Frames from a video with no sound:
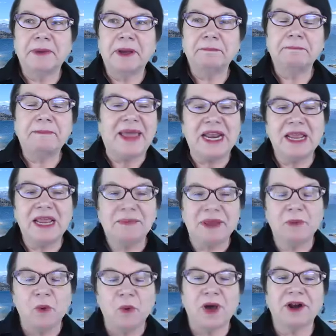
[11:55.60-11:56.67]
many
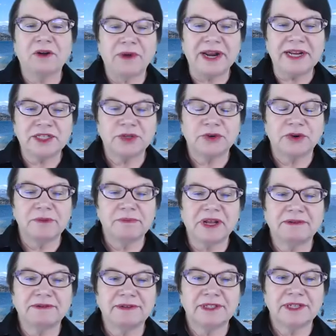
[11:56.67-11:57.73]
people want to write a story, but
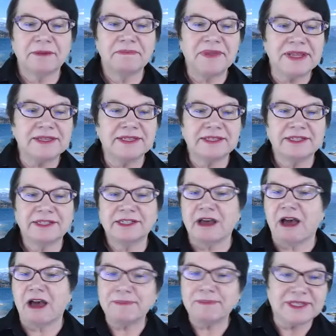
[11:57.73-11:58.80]
something
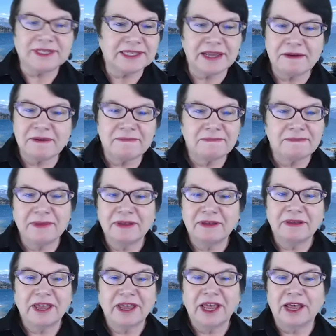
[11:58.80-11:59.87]
stops them
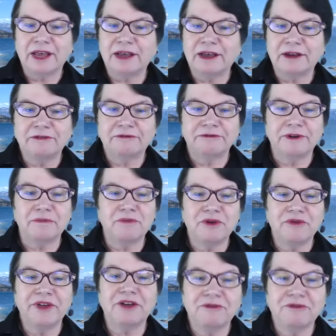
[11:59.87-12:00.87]
from moving